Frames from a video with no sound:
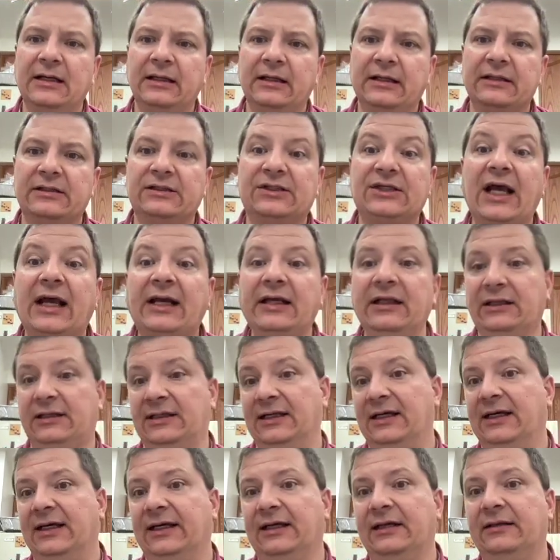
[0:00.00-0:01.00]
Second
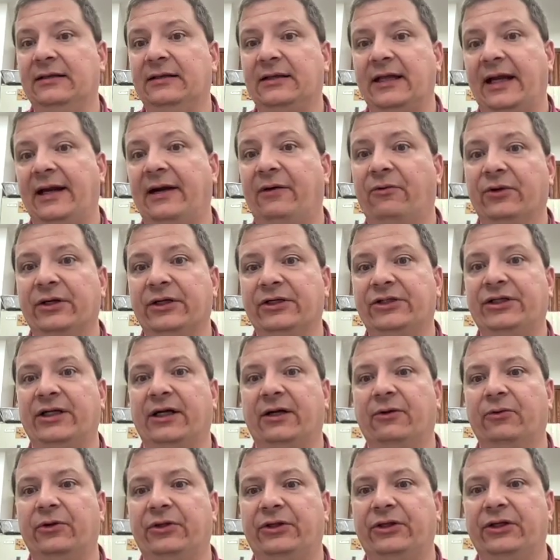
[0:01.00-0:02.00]
thing that I want to
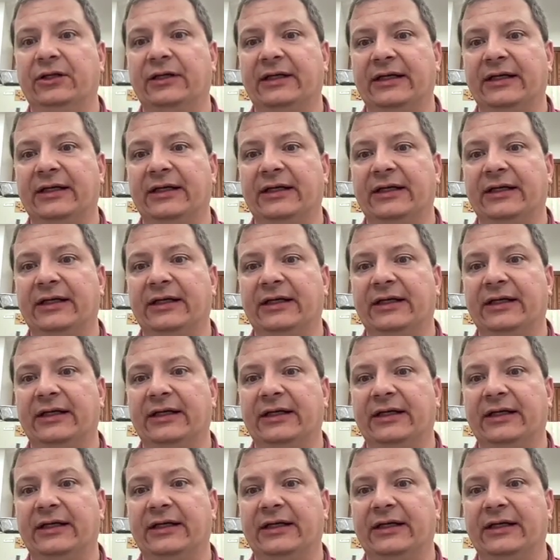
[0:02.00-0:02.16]
share with you